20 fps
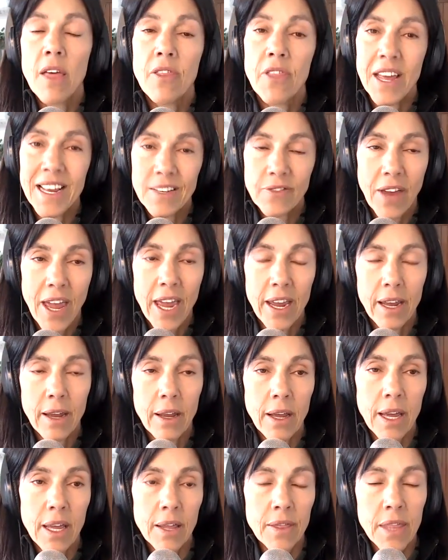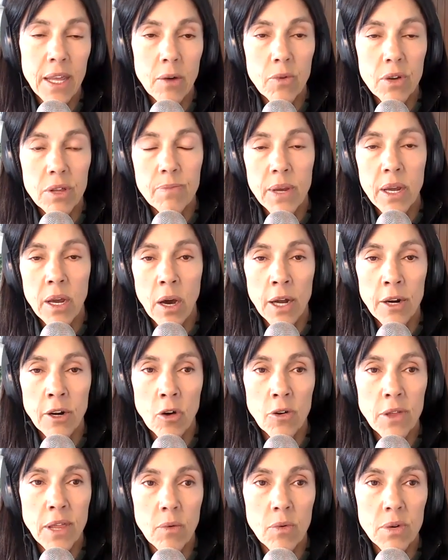Thanks for hanging in there with me. I
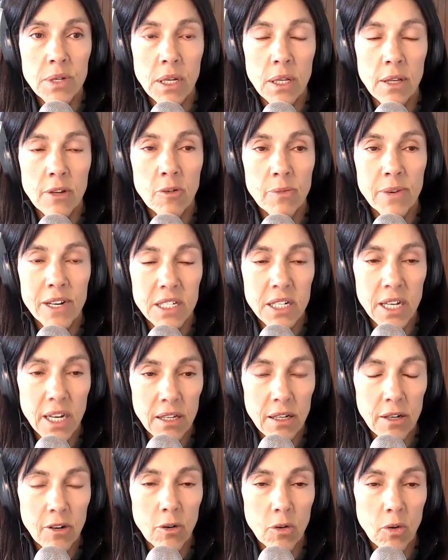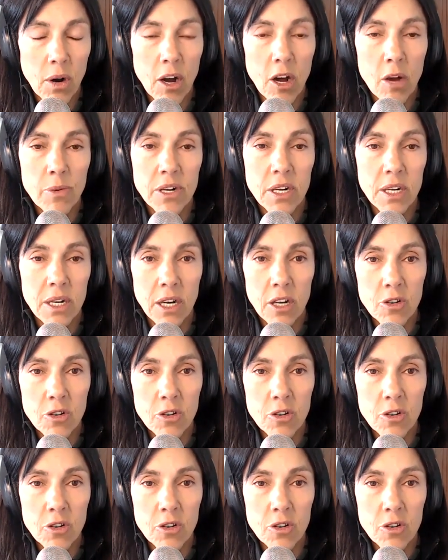know that was a little bit technical. I hope I didn't